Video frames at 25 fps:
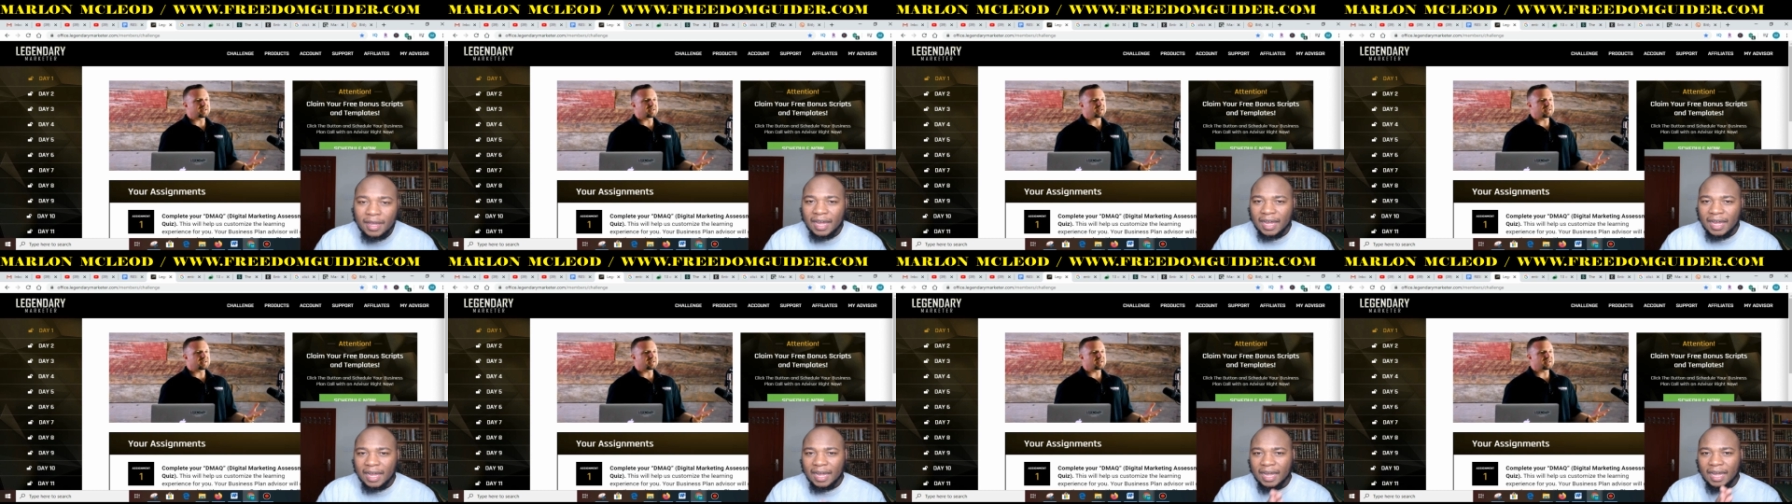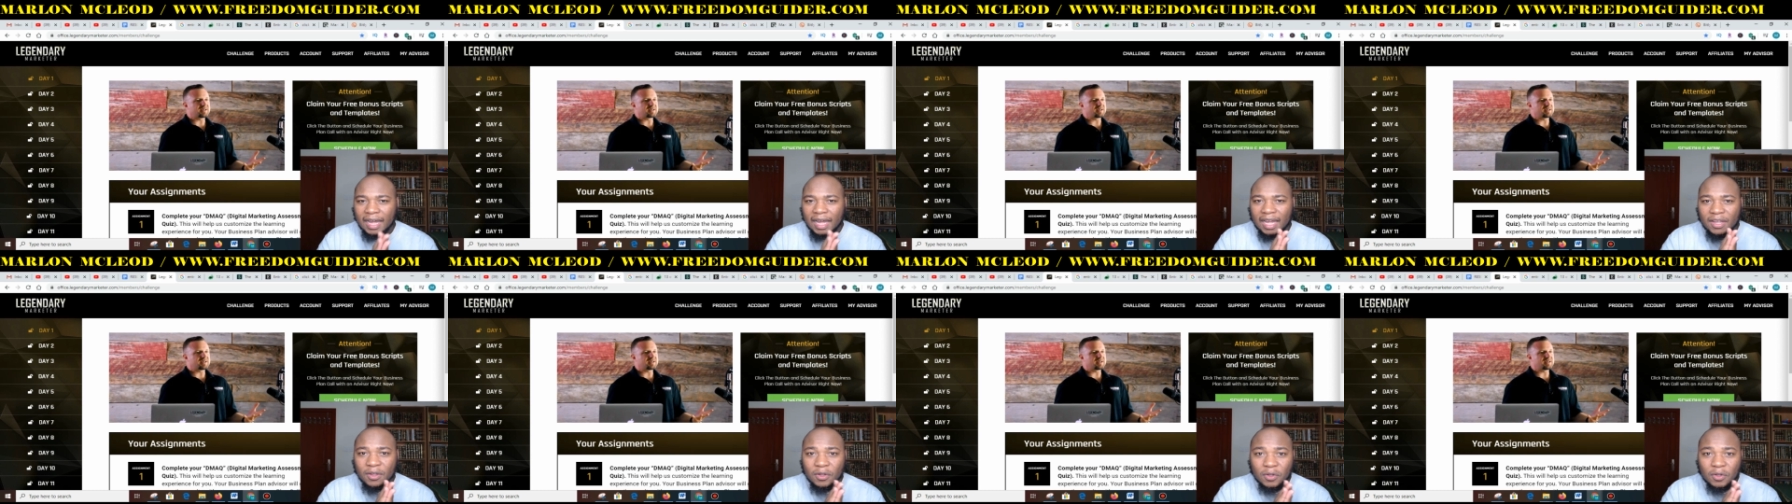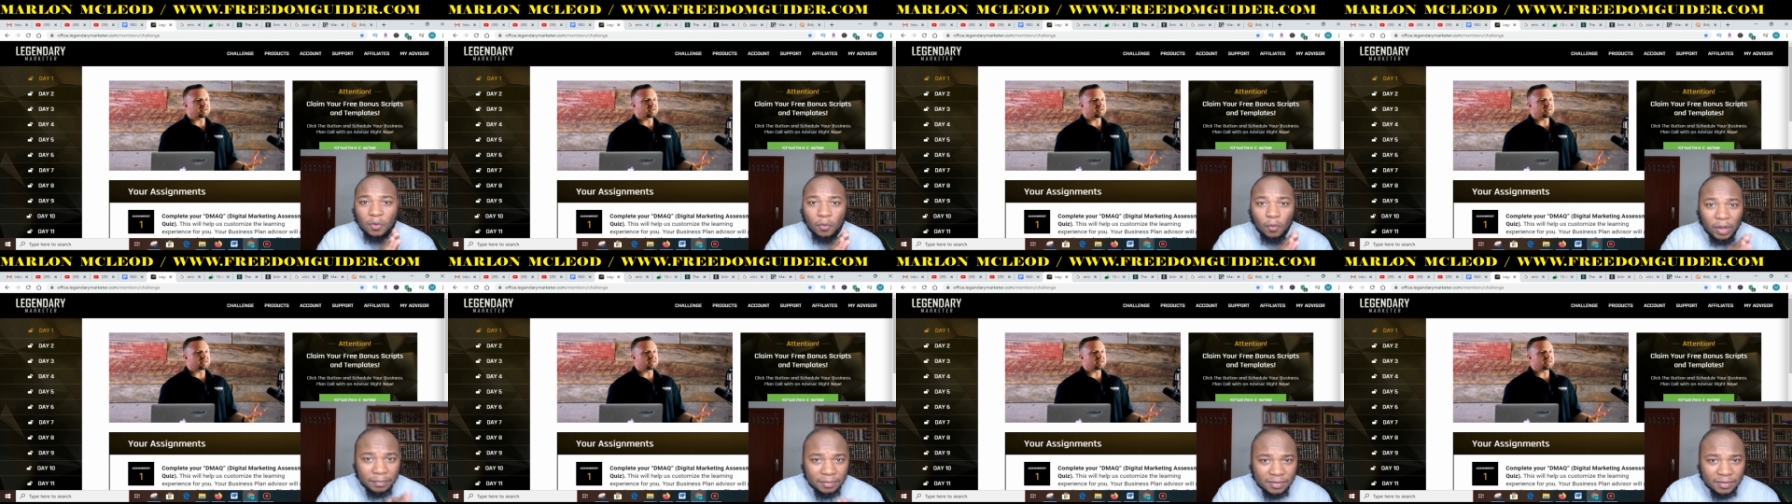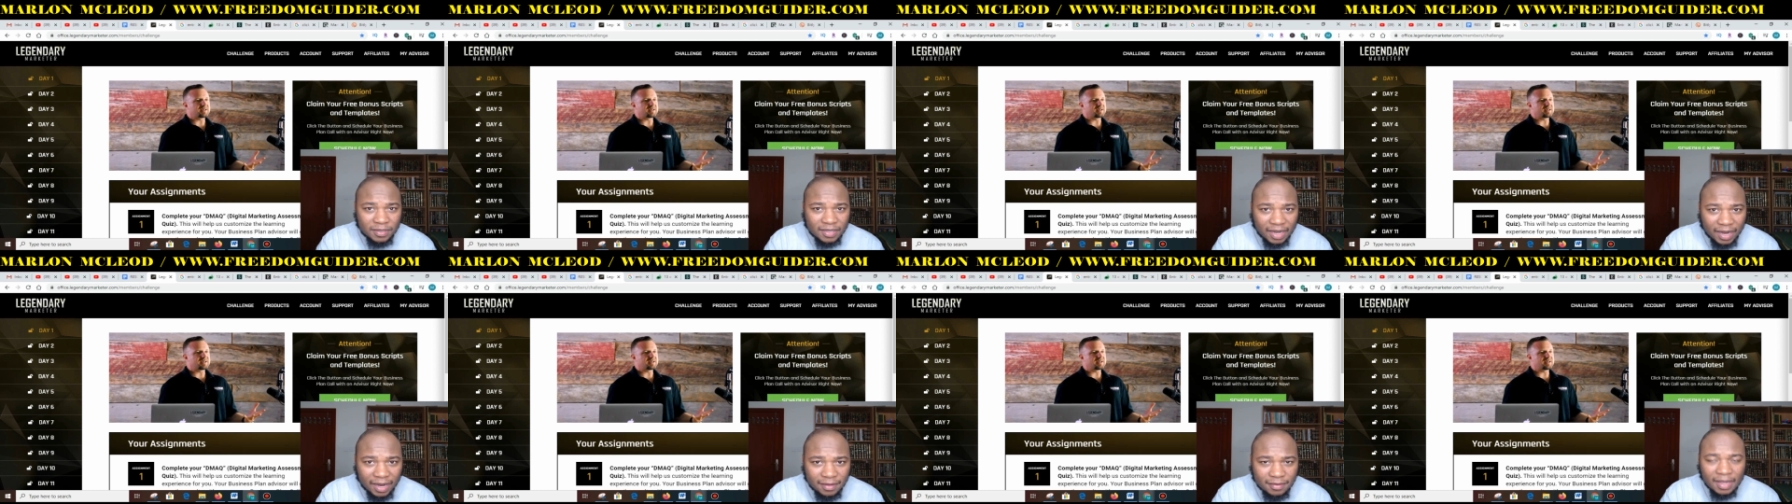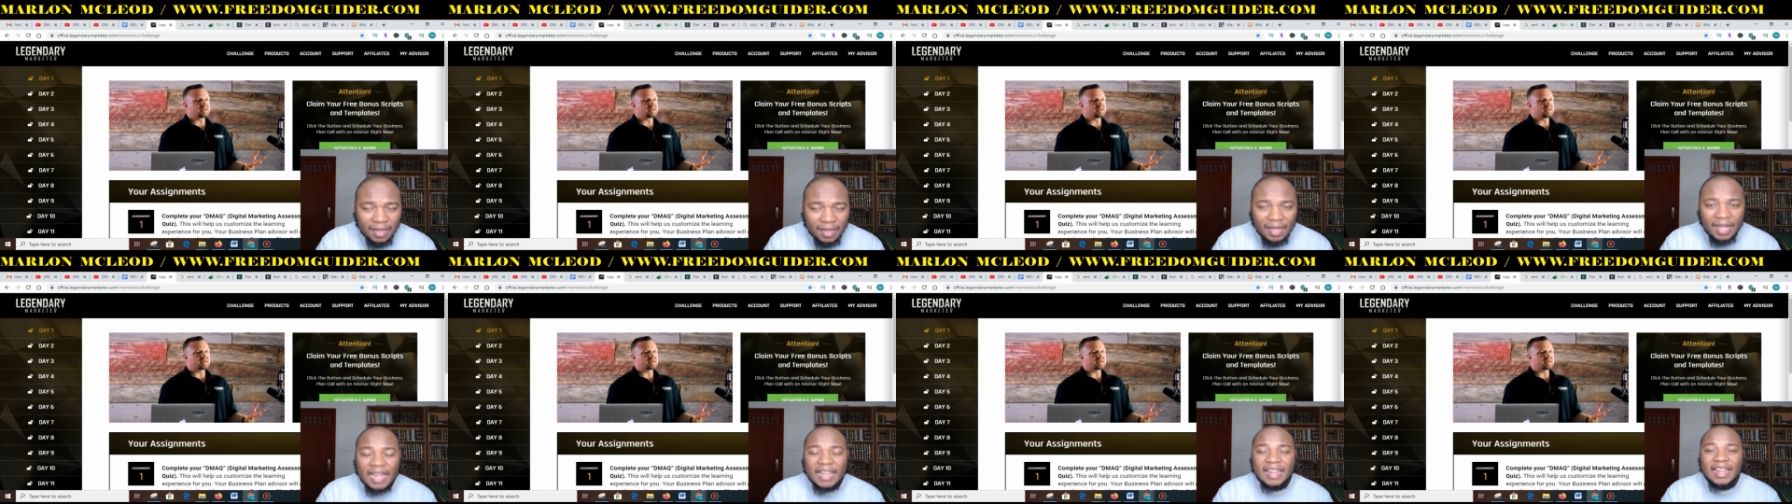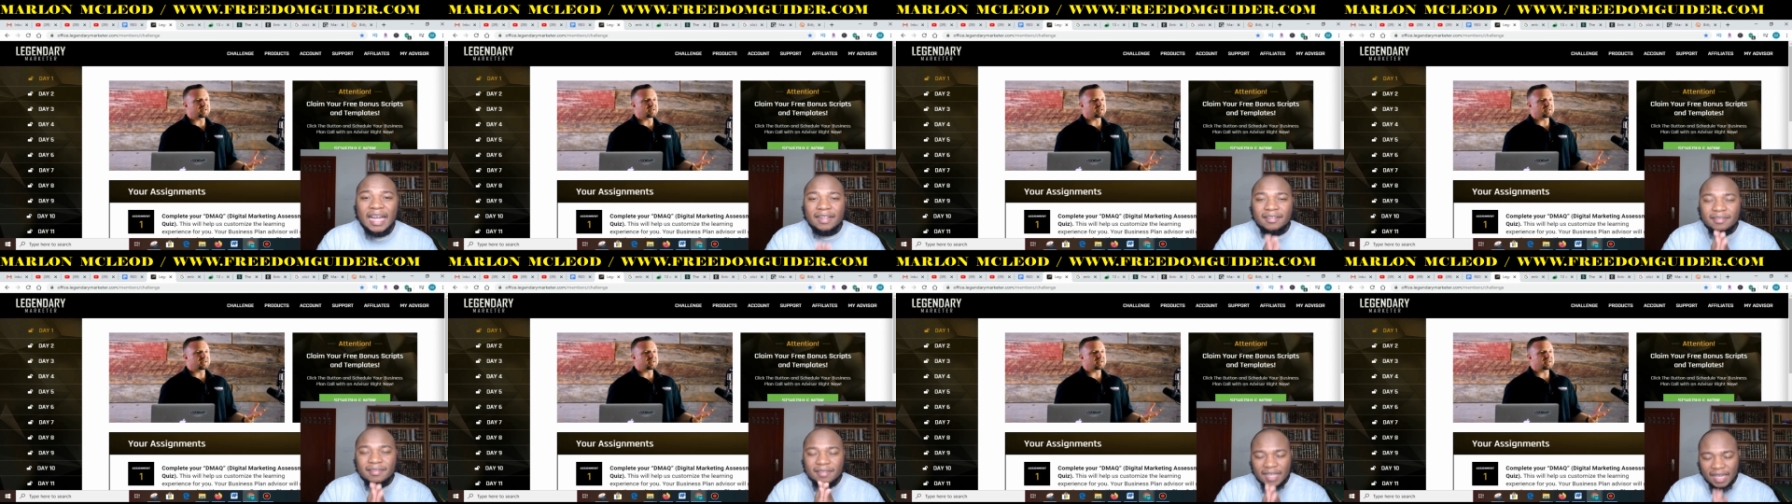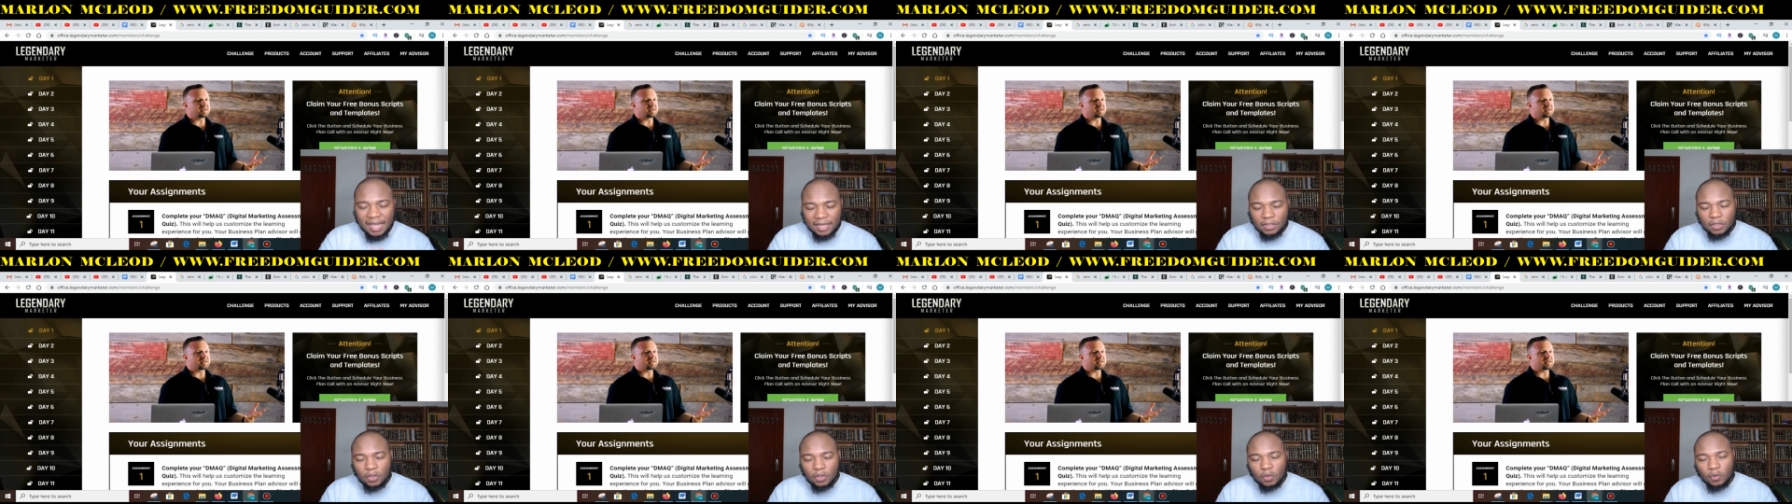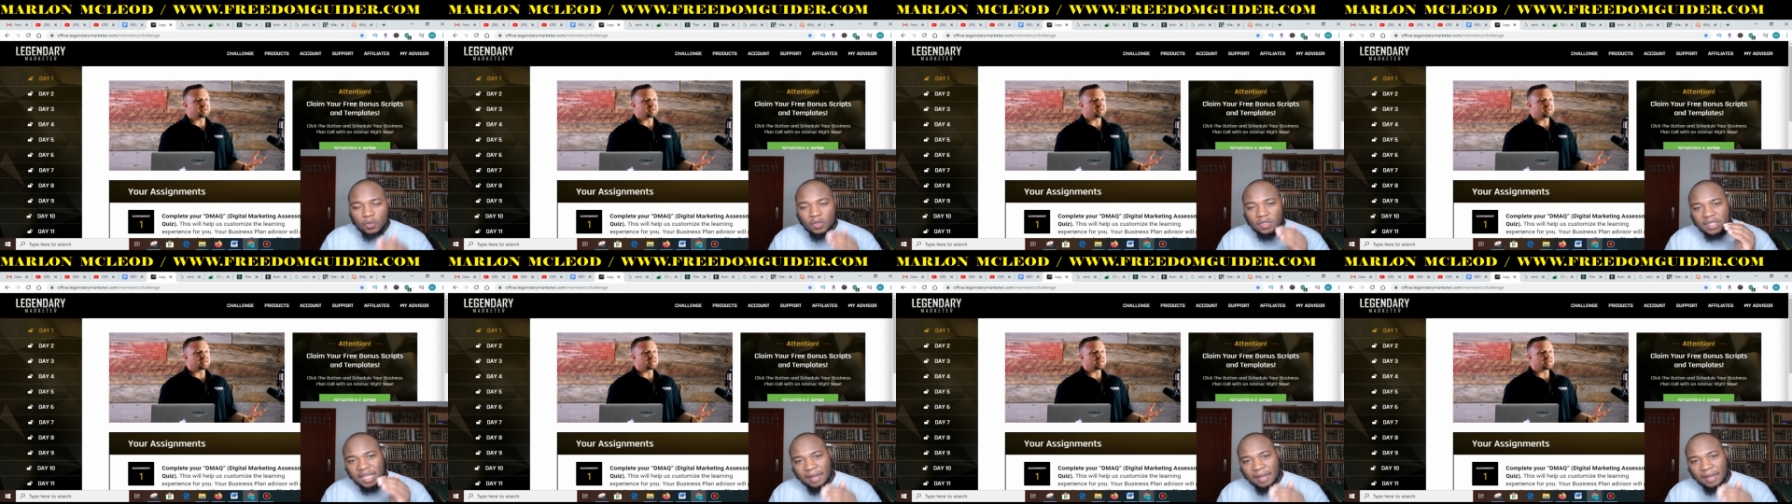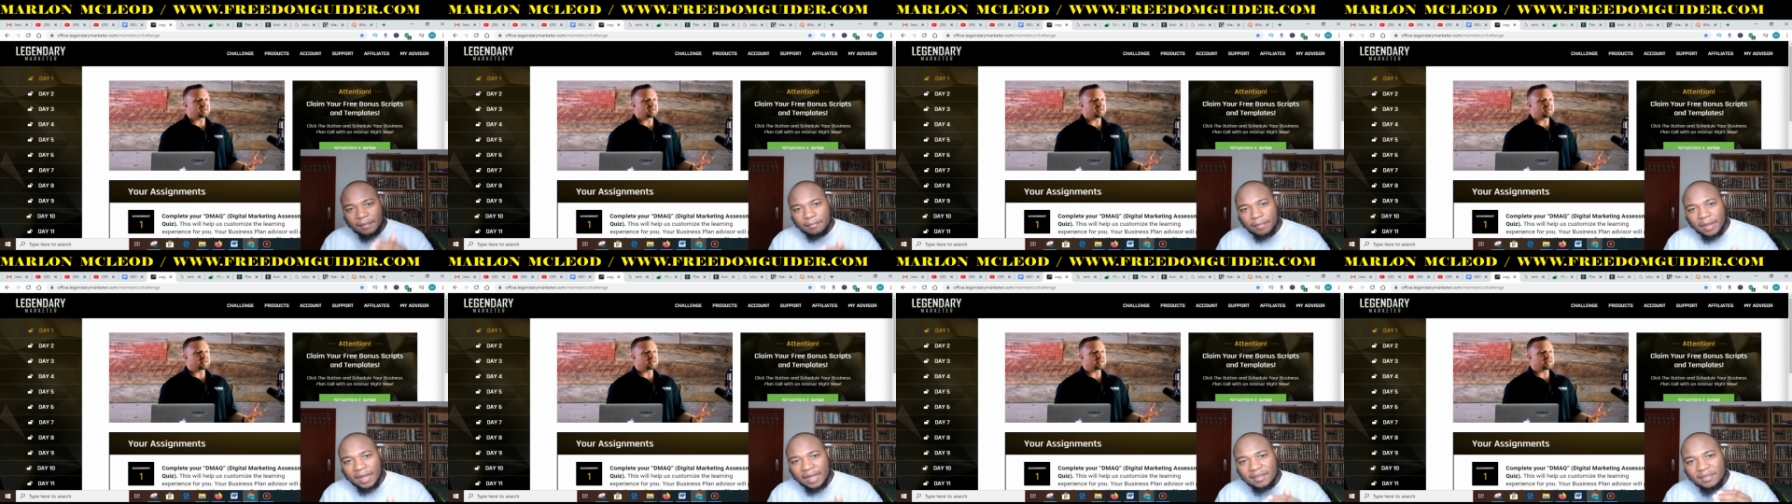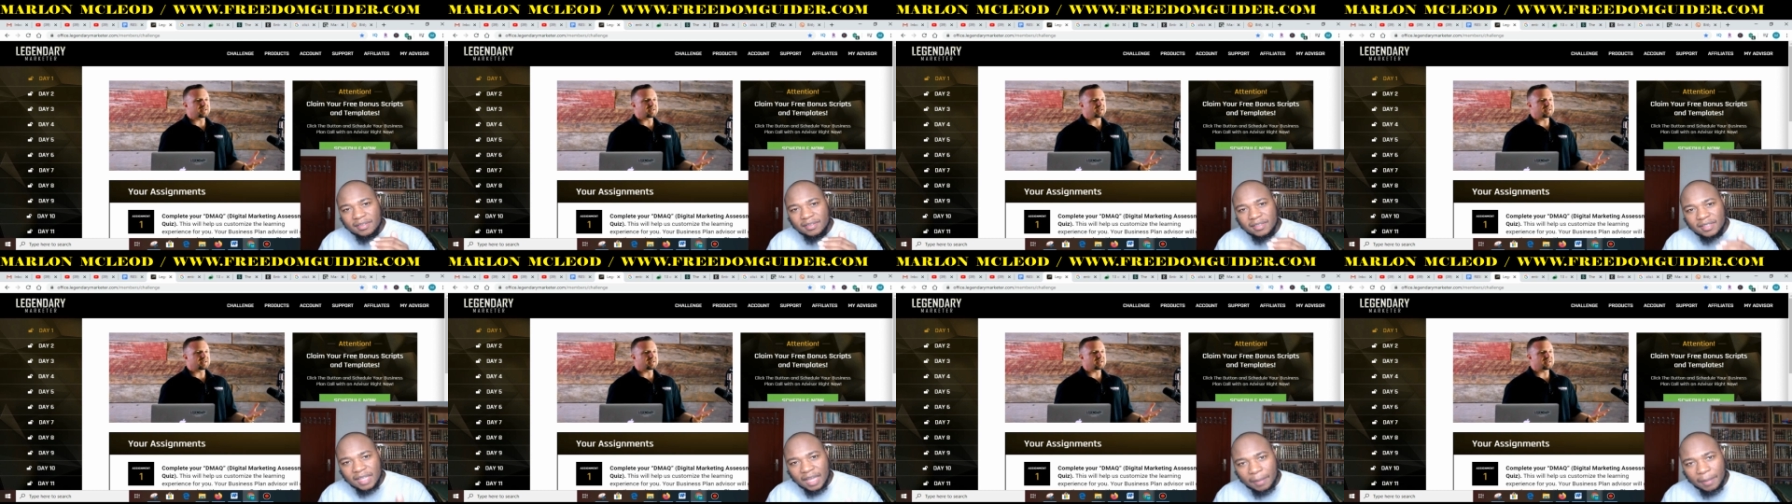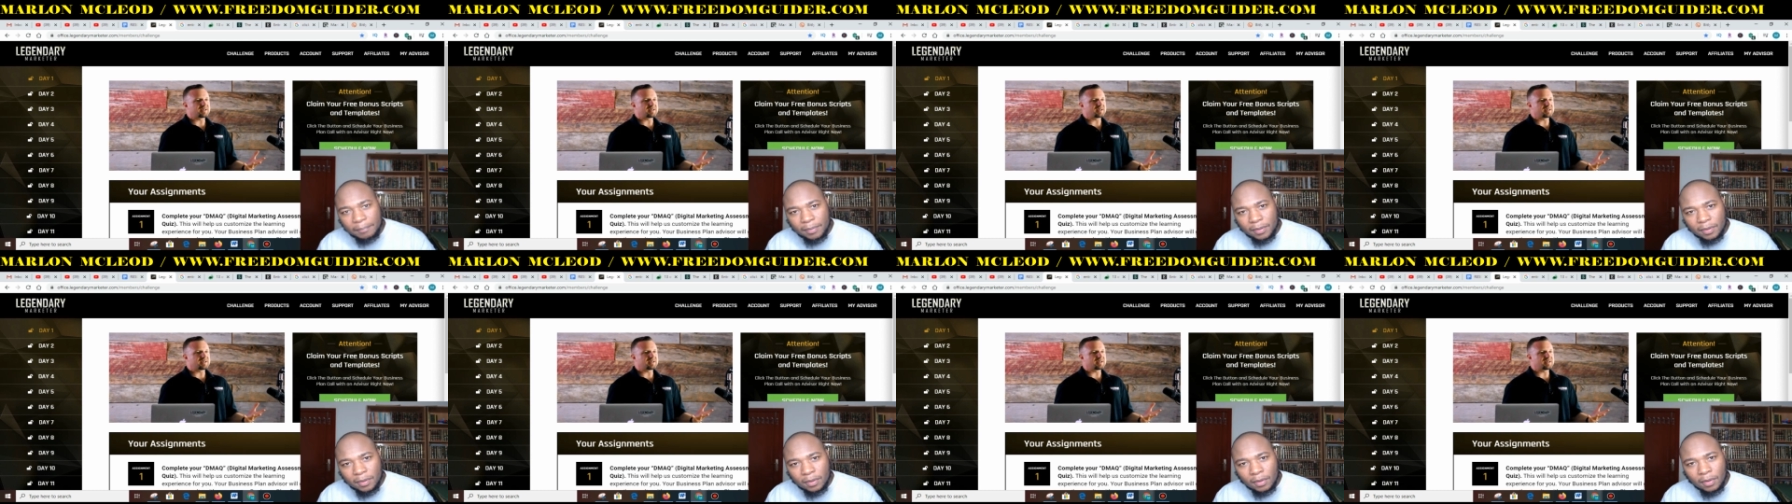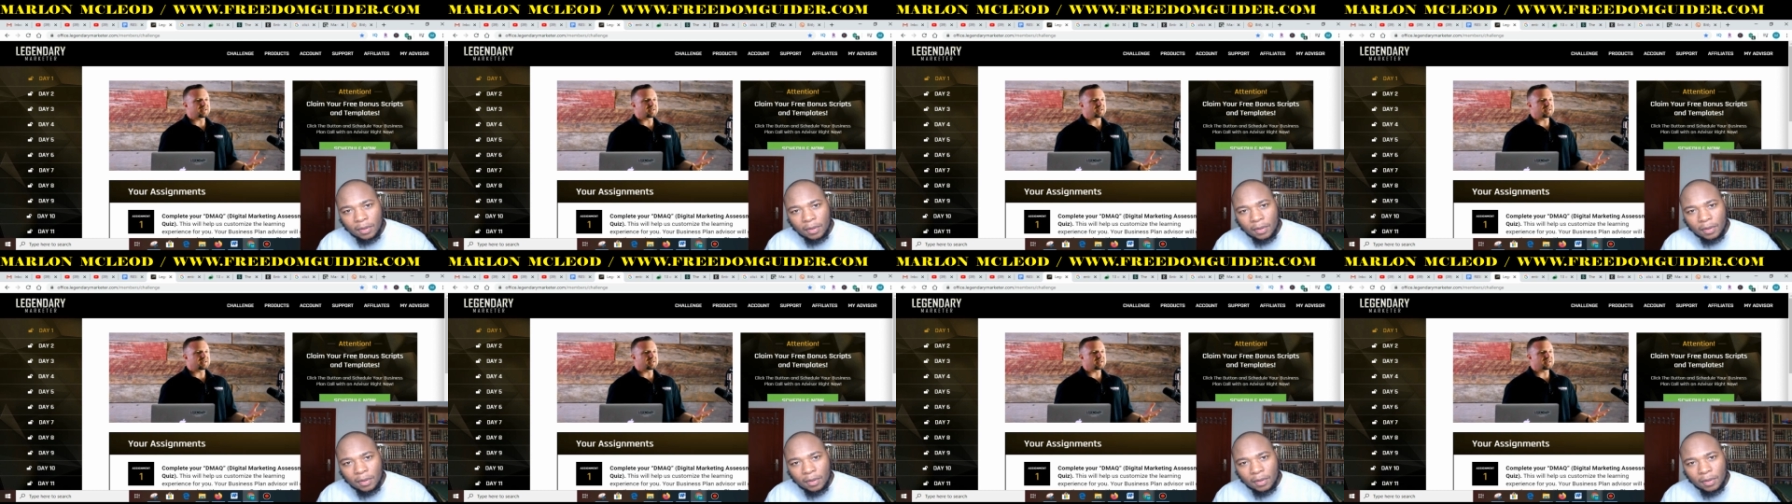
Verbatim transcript: website that takes you step by step